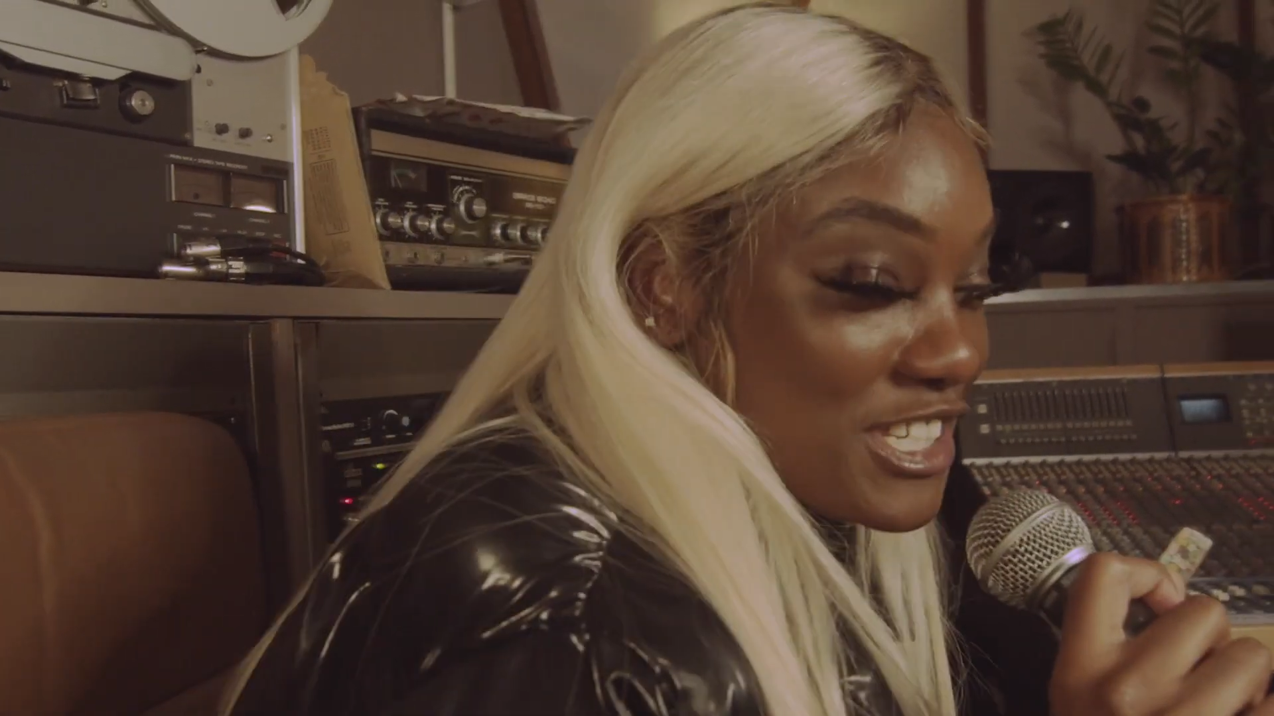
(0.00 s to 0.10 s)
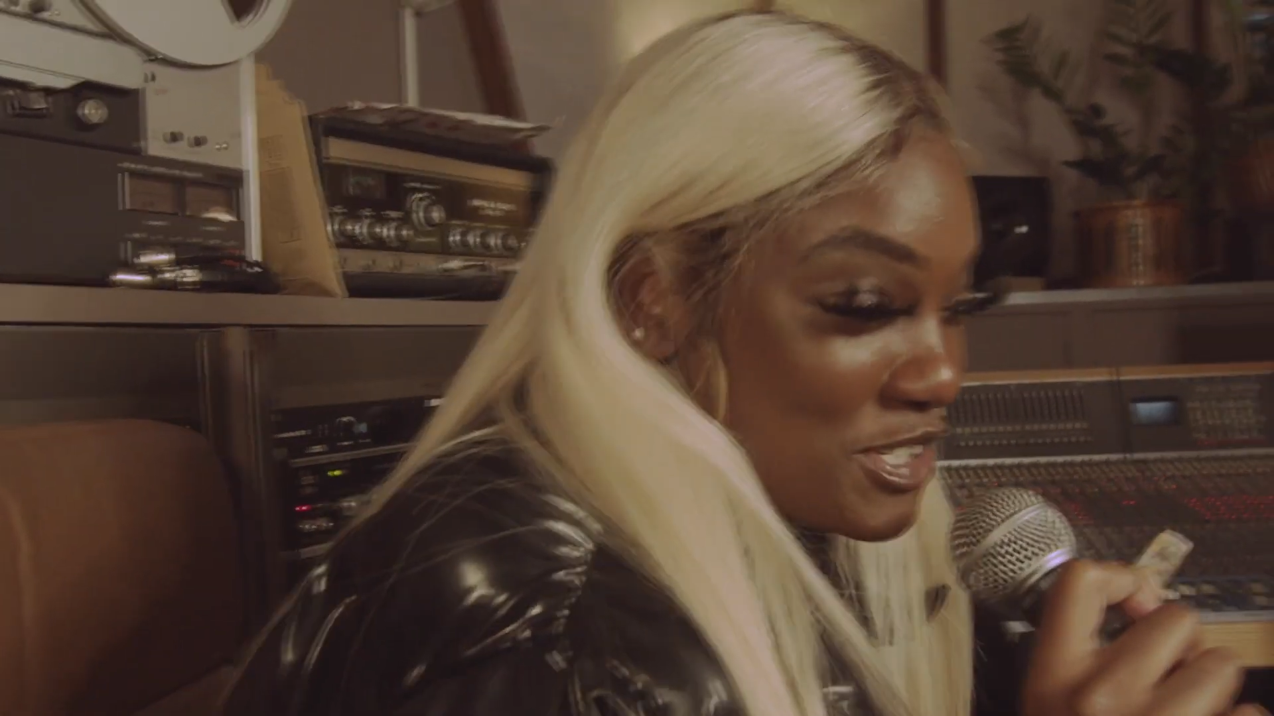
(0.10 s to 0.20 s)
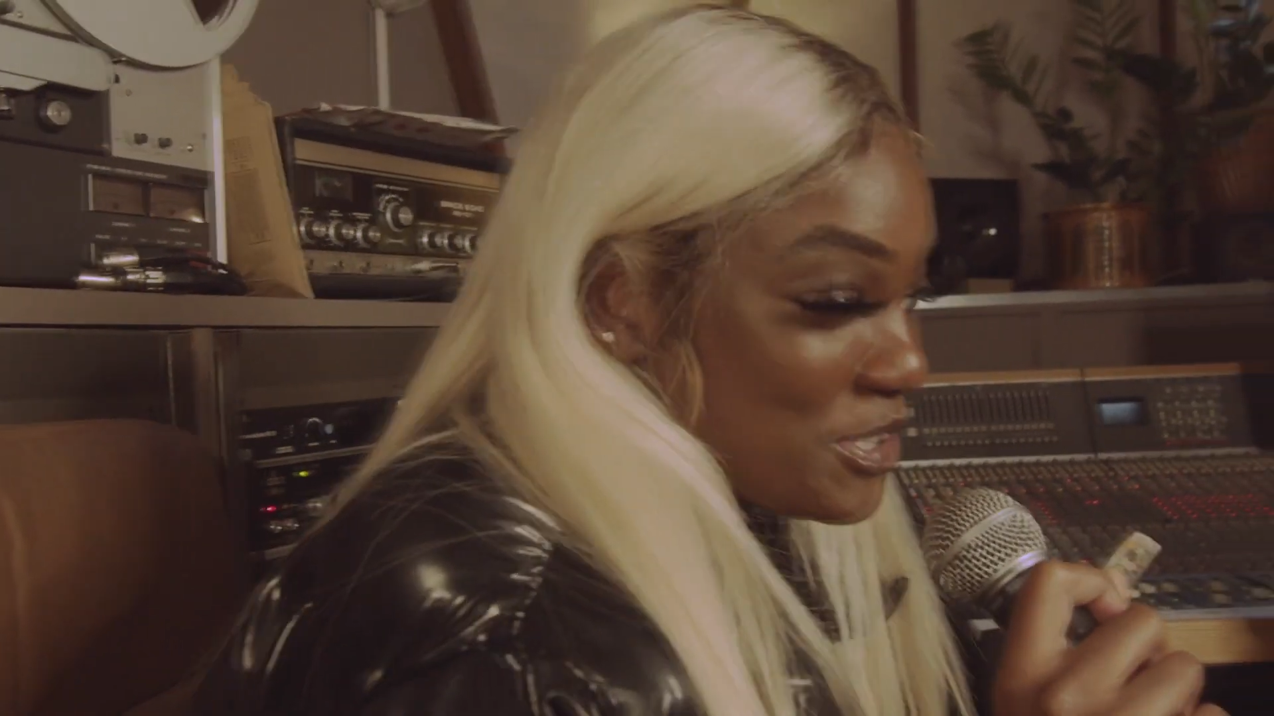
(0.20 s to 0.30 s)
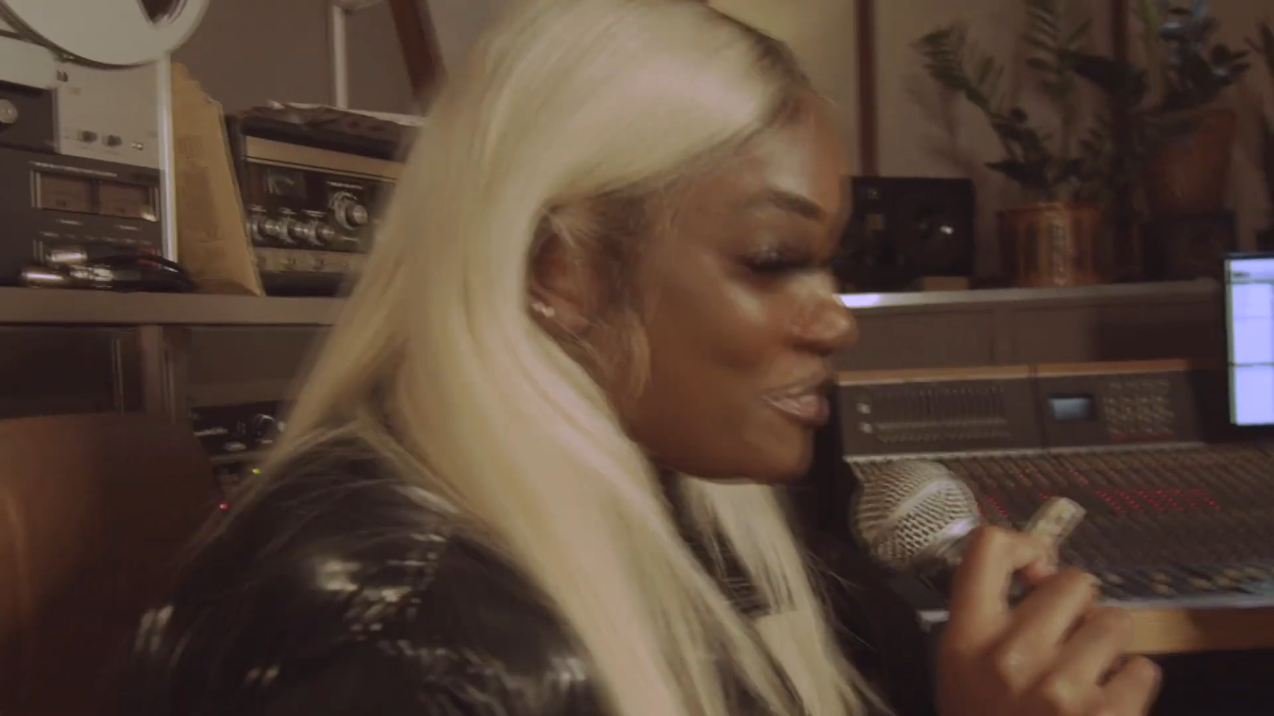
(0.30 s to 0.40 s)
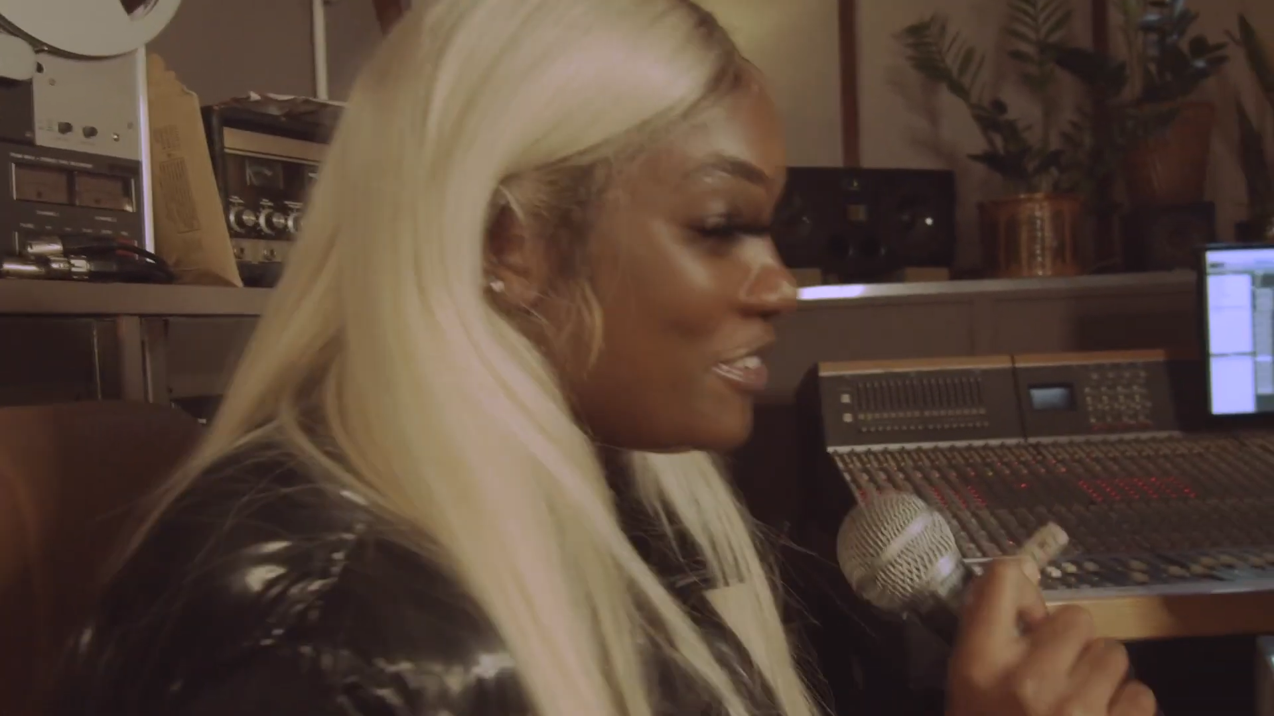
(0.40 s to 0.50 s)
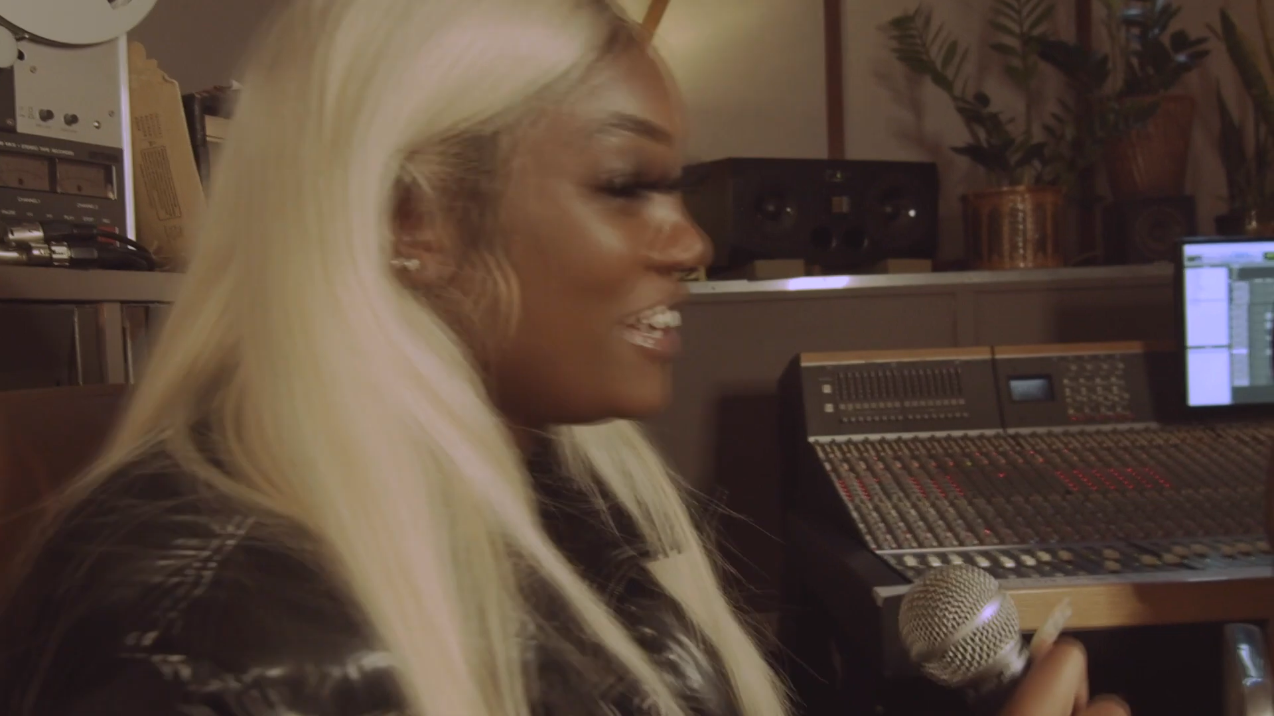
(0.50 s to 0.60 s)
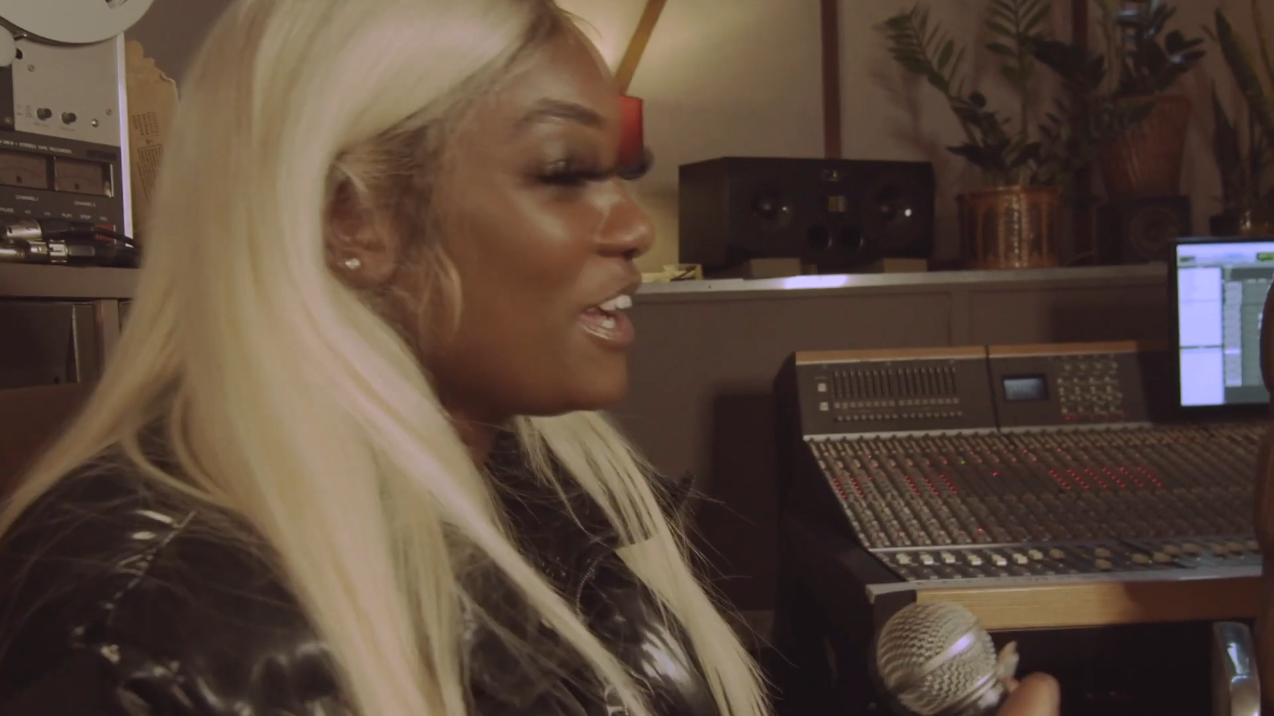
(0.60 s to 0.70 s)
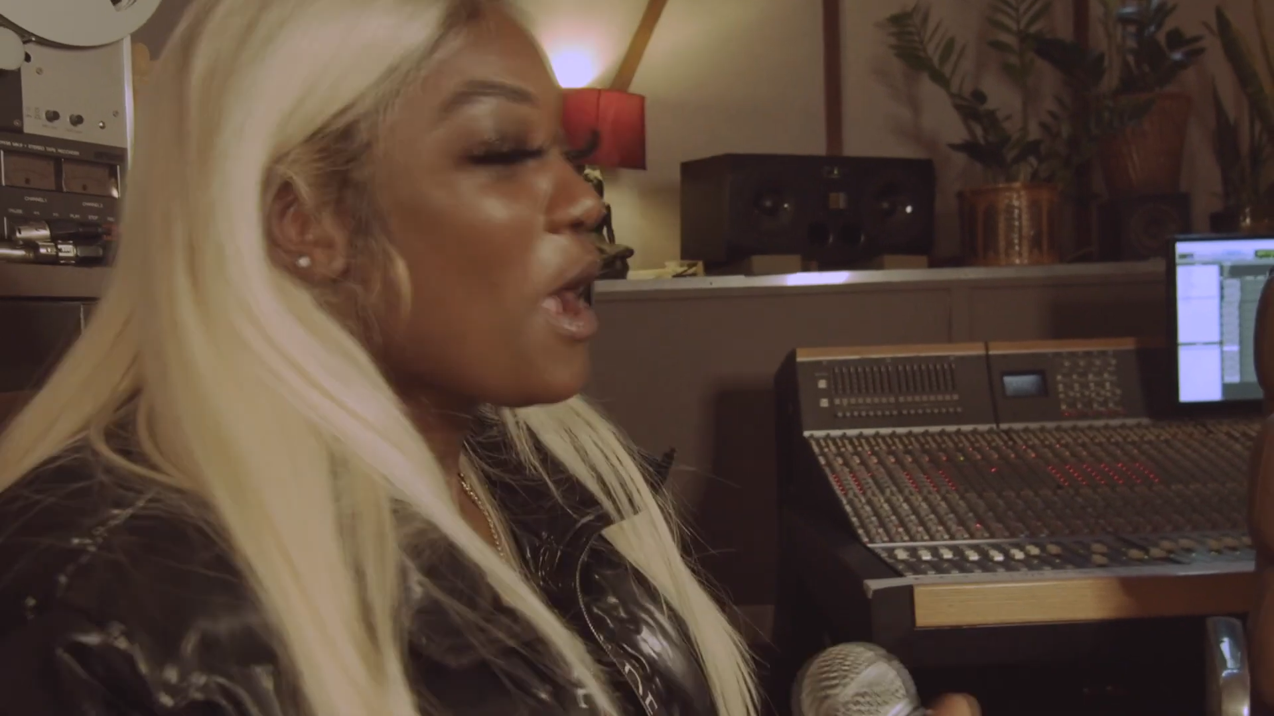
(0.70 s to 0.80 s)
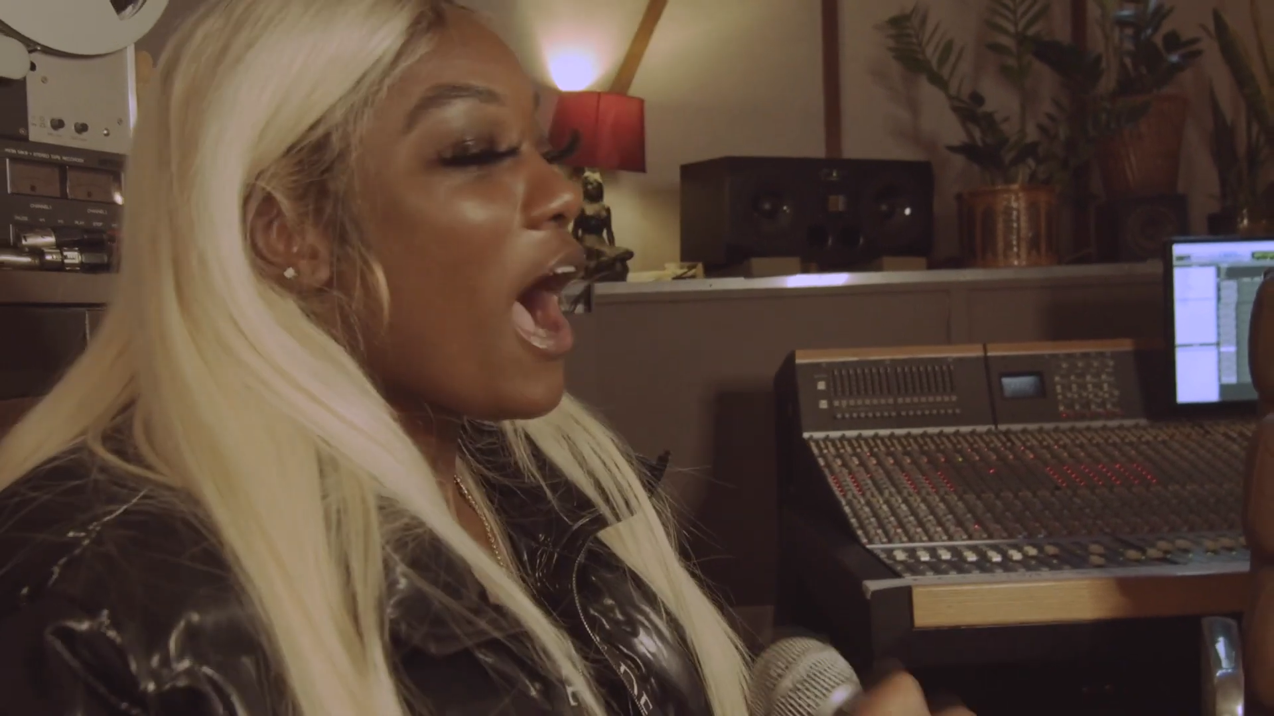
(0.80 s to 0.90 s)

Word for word: I do. You want it.